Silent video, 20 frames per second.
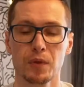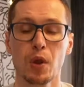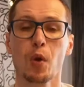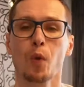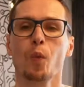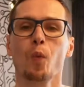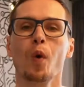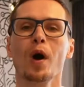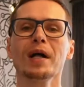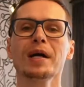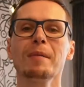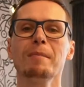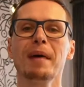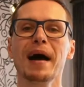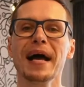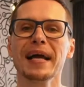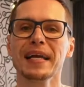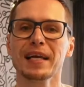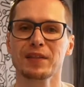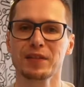Welcome
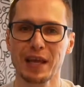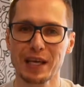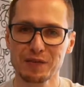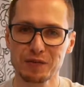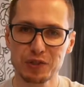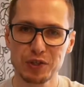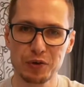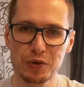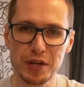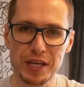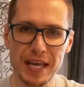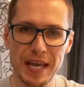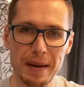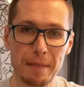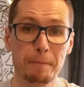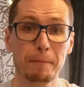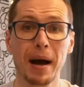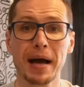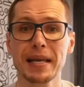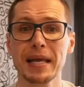back and thanks for tuning in.
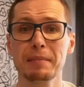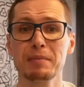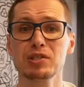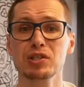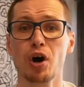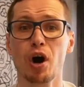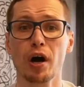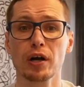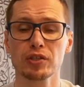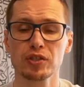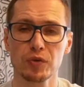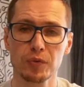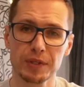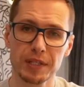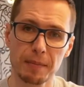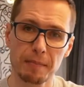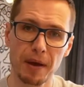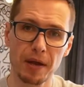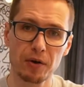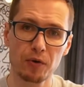My name is Andre with the
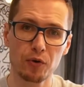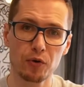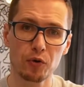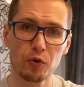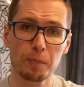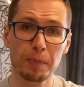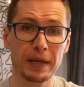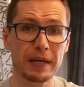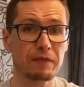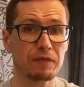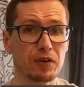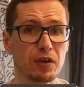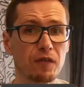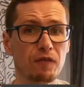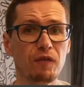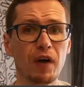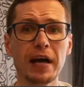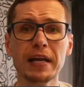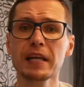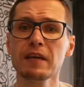Meadow Group, and if you're
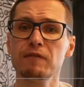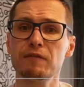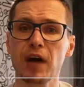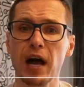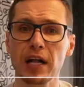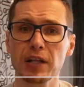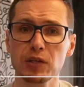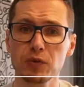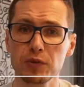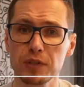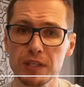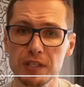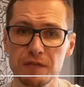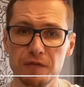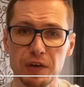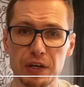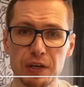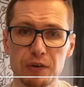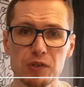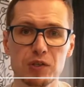finding value in these
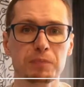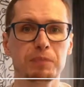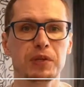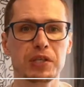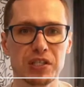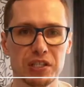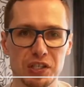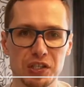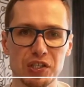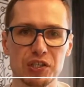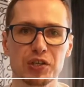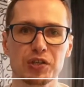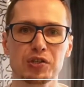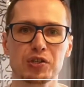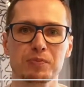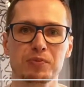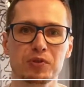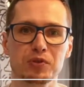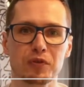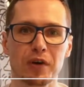videos, please consider
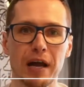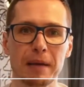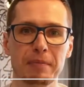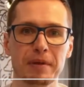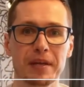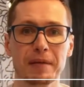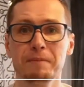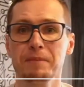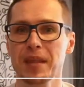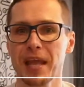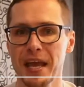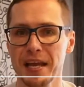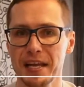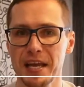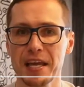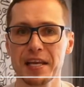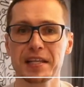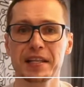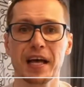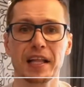subscribing and
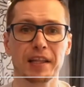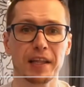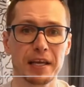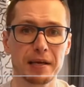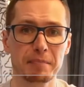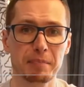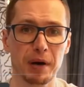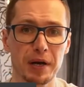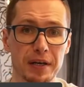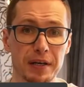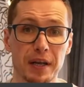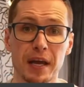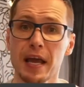hitting that like button.